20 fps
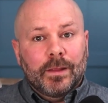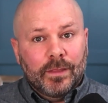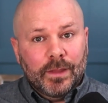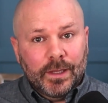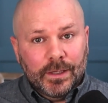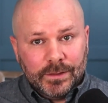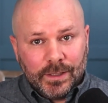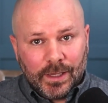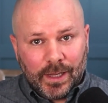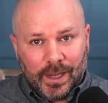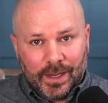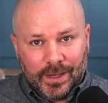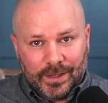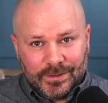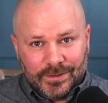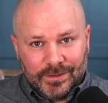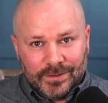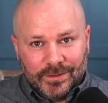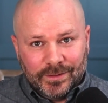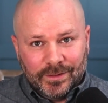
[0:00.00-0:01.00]
In this
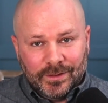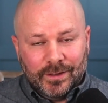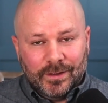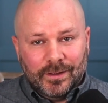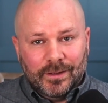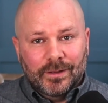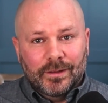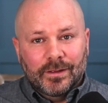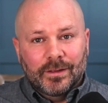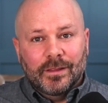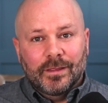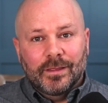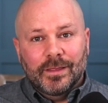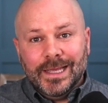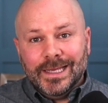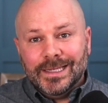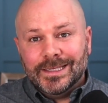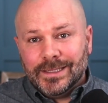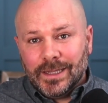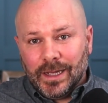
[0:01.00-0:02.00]
case,
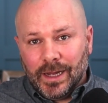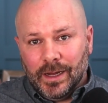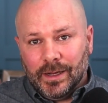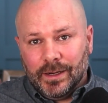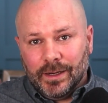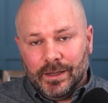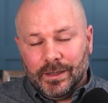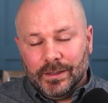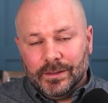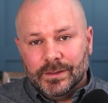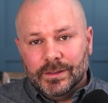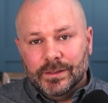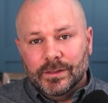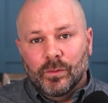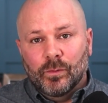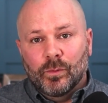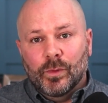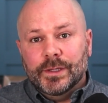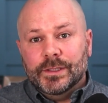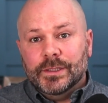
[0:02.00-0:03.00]
this
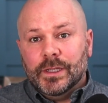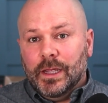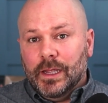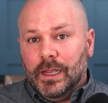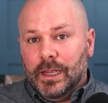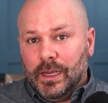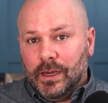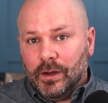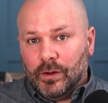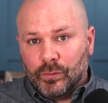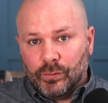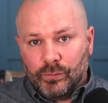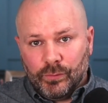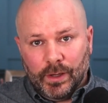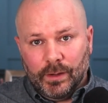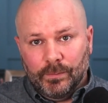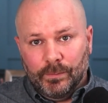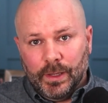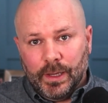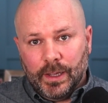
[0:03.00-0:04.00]
audience was
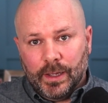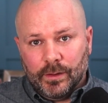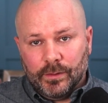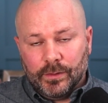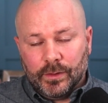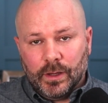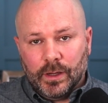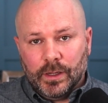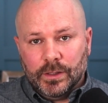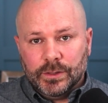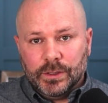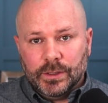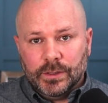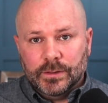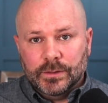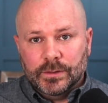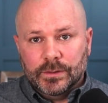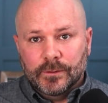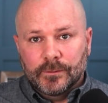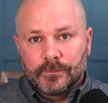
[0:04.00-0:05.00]
incredibly health
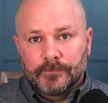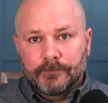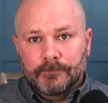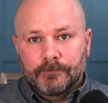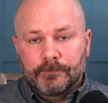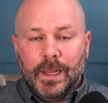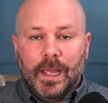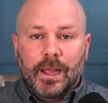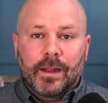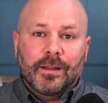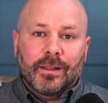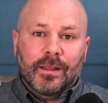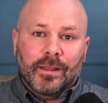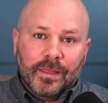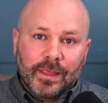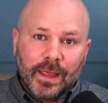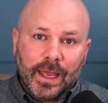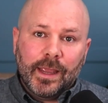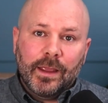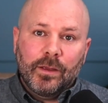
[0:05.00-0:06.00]
conscious, and
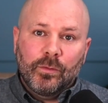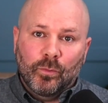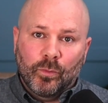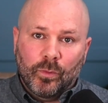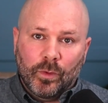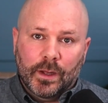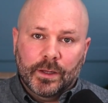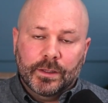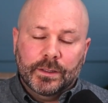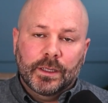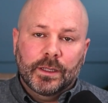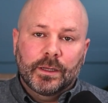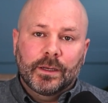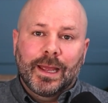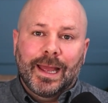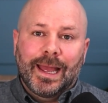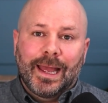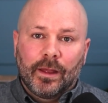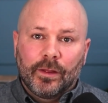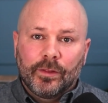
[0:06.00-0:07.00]
they
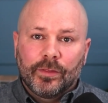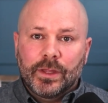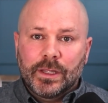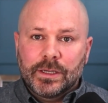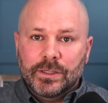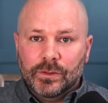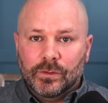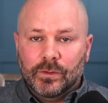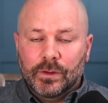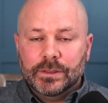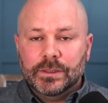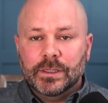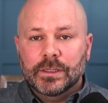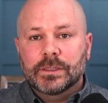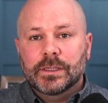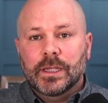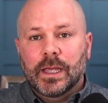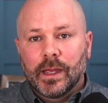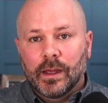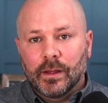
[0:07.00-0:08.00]
wanted healthy
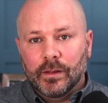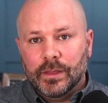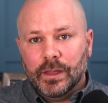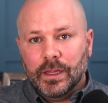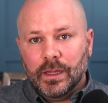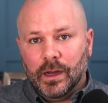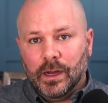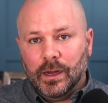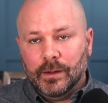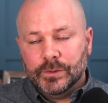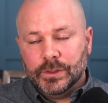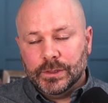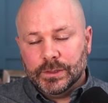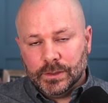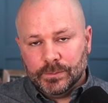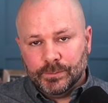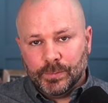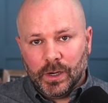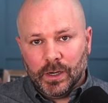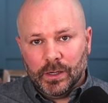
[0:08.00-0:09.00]
choices, healthy
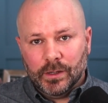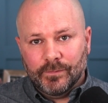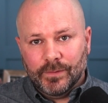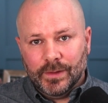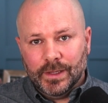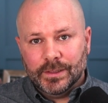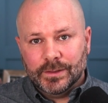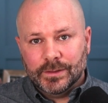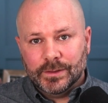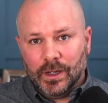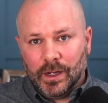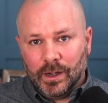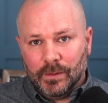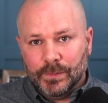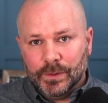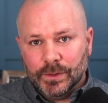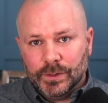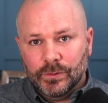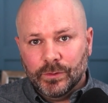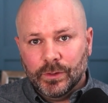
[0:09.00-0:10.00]
options as part of this
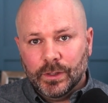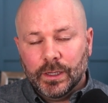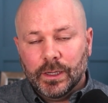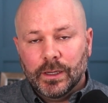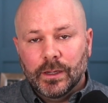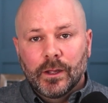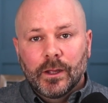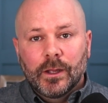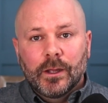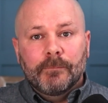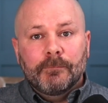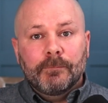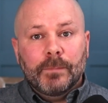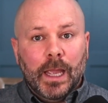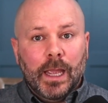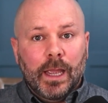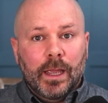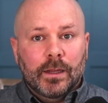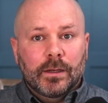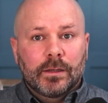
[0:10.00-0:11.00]
opportunity,
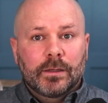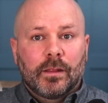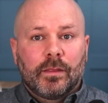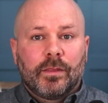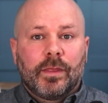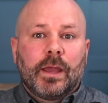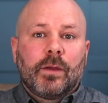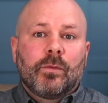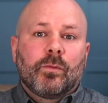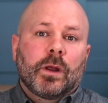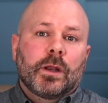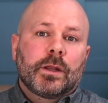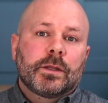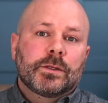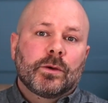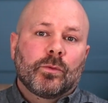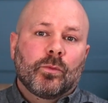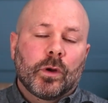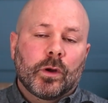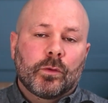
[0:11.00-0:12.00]
and they
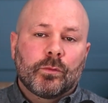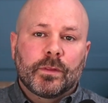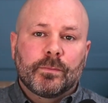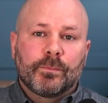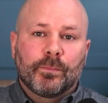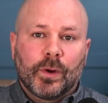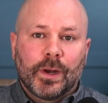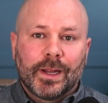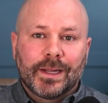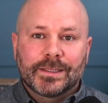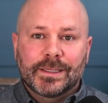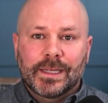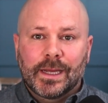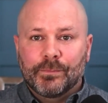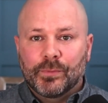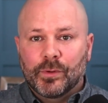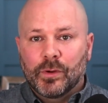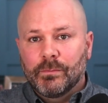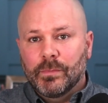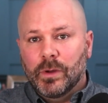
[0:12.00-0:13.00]
wanted to work with
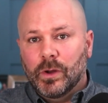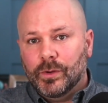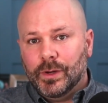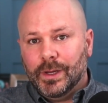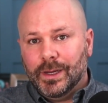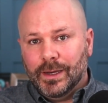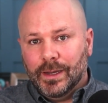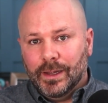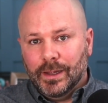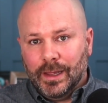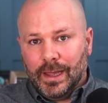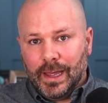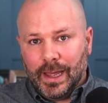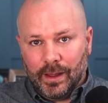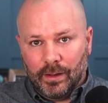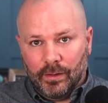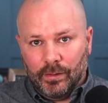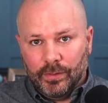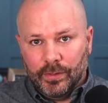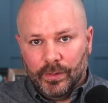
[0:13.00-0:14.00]
brands that promoted
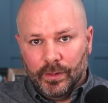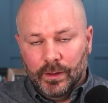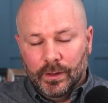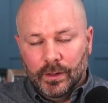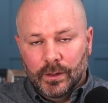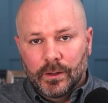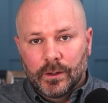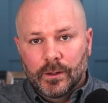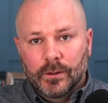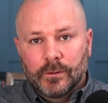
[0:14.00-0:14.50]
health.